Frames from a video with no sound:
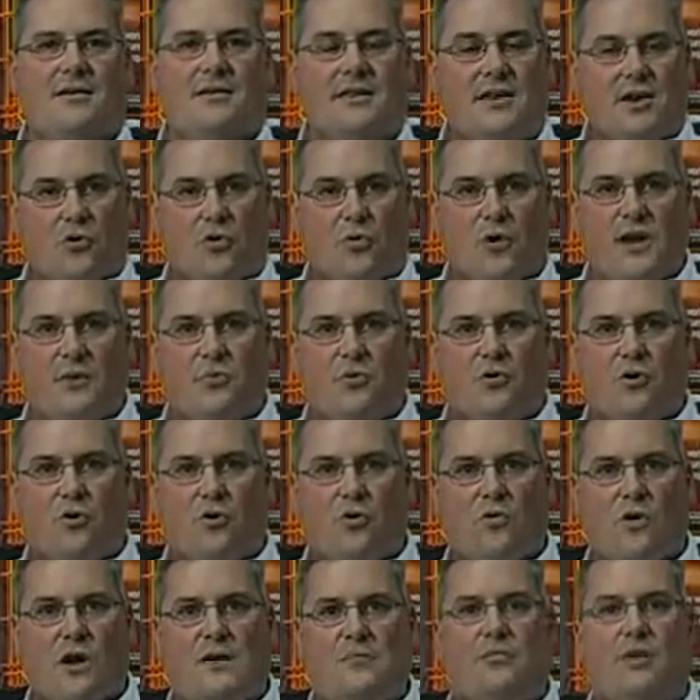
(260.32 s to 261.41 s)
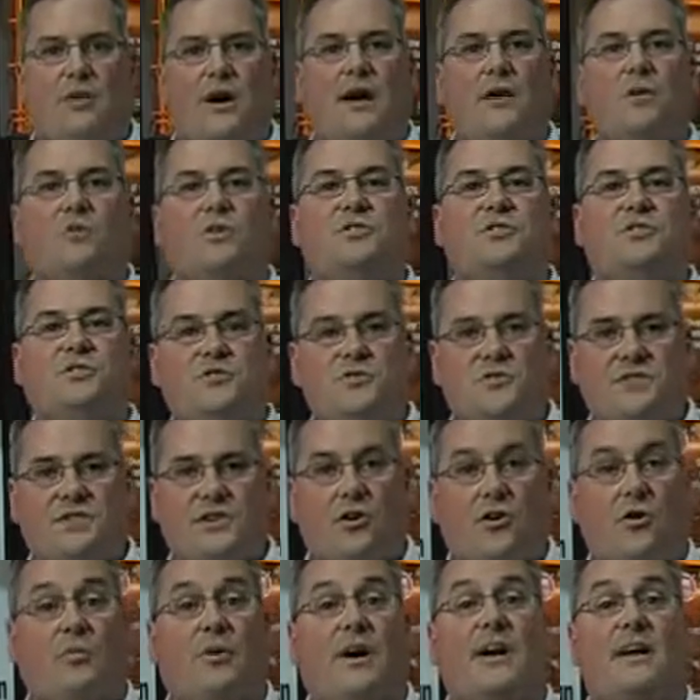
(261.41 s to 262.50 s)
The Iridium program, by
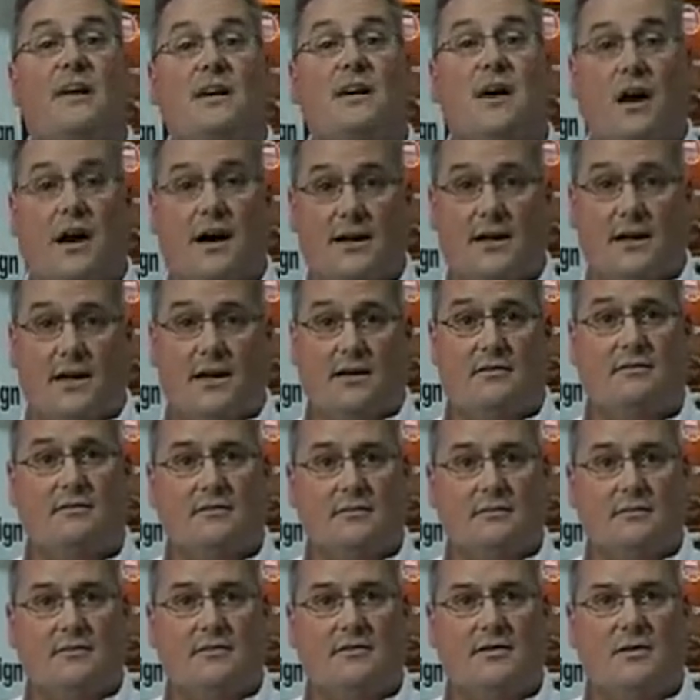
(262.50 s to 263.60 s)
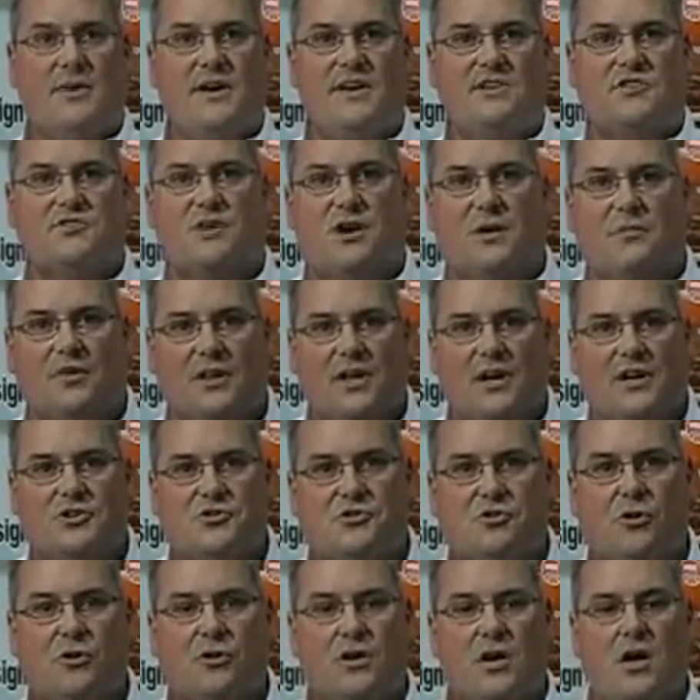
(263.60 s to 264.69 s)
reducing or by cutting the base strap
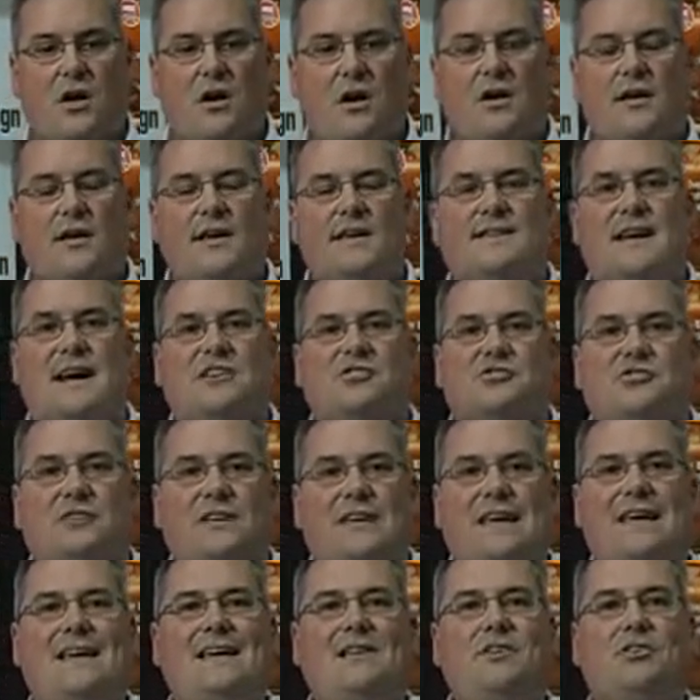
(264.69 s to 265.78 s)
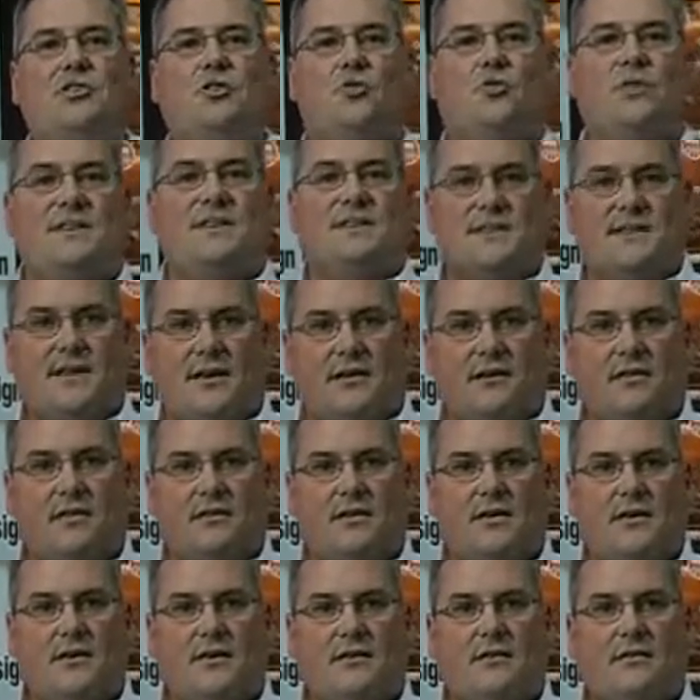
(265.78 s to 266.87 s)
electrode, is actually increasing
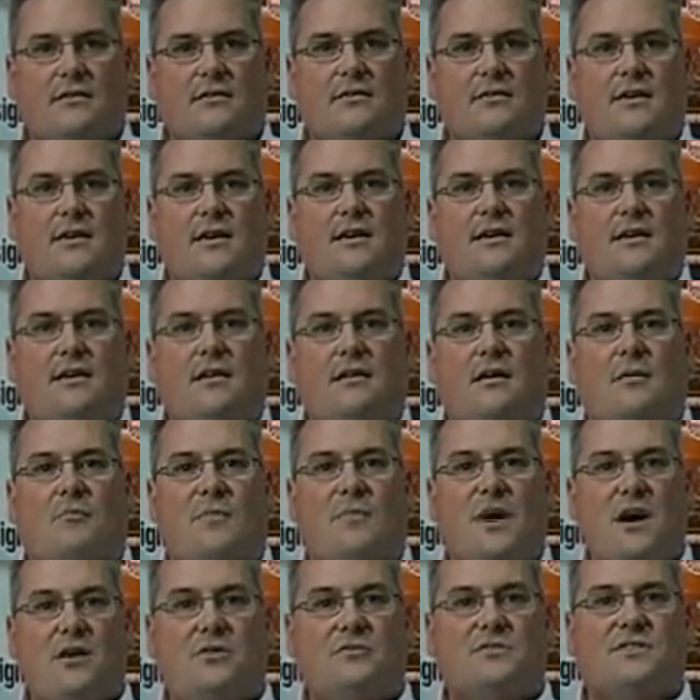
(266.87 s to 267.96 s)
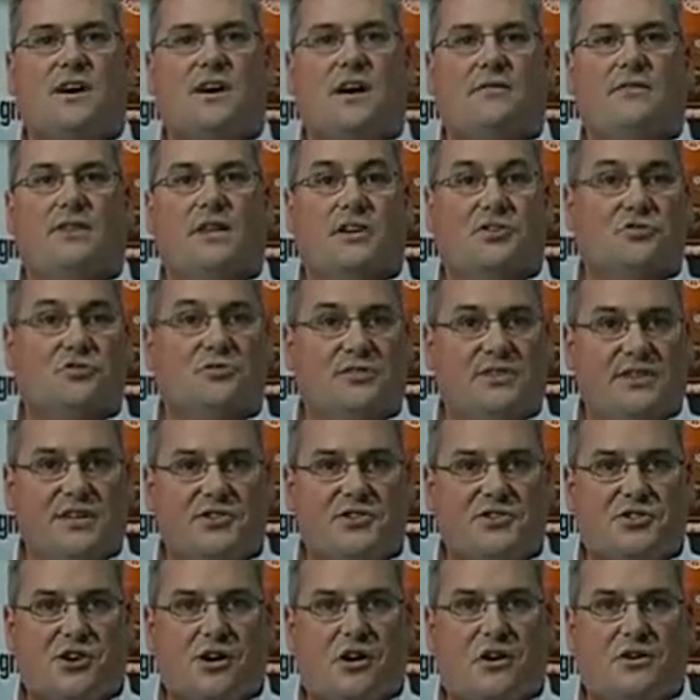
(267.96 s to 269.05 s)
the amount of electrical
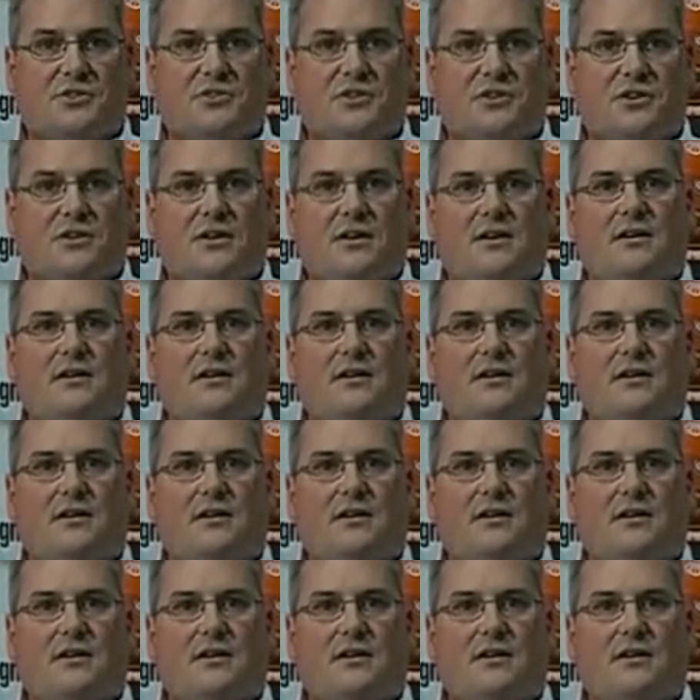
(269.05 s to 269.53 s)
discharge.